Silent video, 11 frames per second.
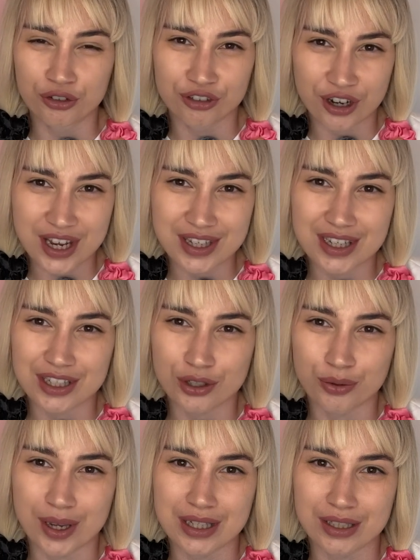greatest
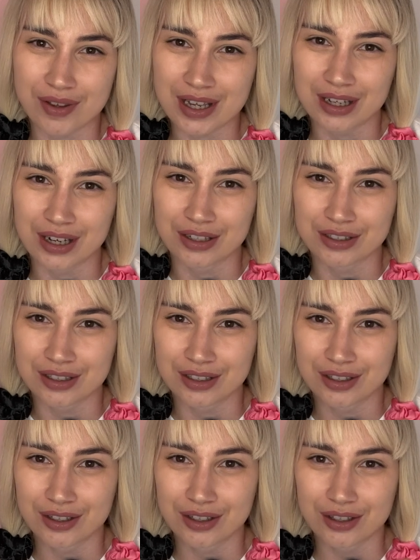queens of England
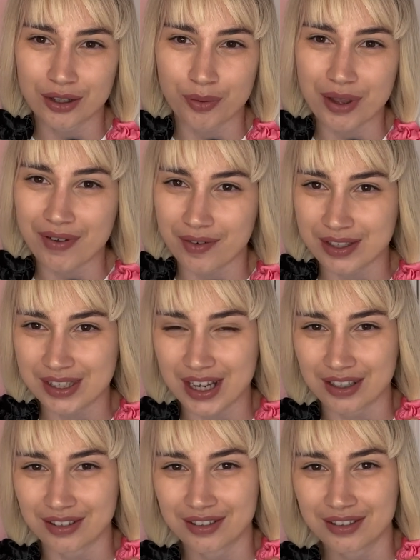that we've ever
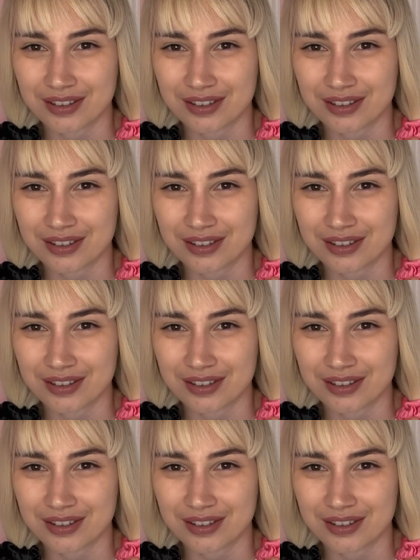seen.